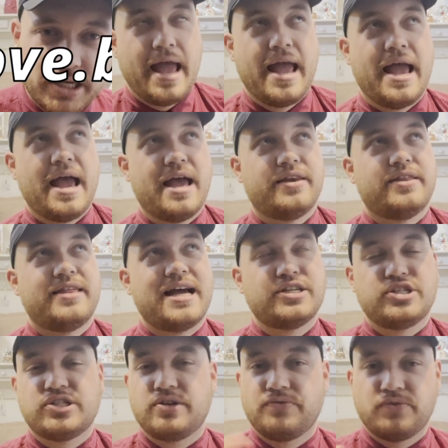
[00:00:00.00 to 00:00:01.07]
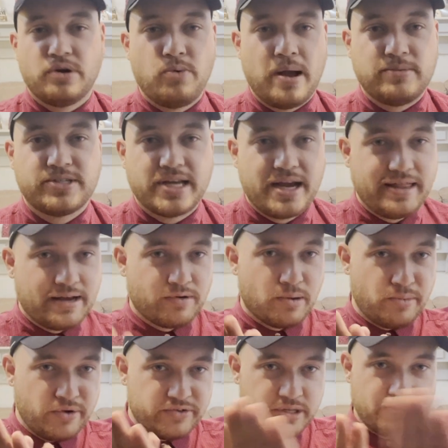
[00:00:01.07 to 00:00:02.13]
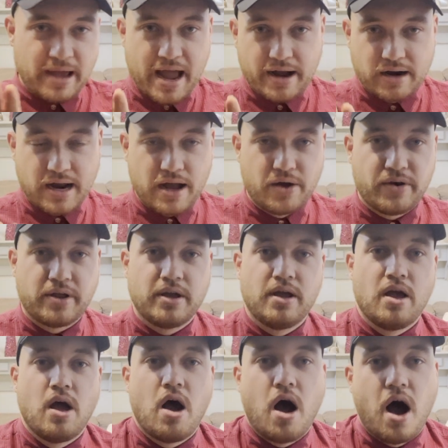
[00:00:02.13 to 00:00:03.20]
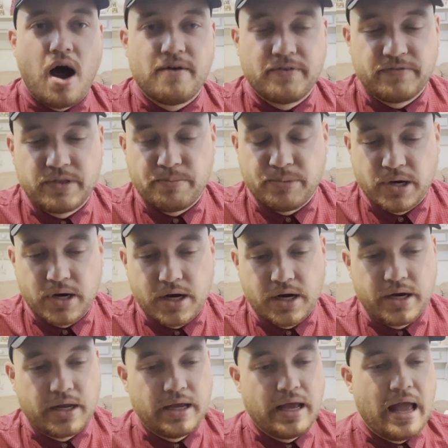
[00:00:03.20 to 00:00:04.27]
And that's just a free website that removes the background off of the bird.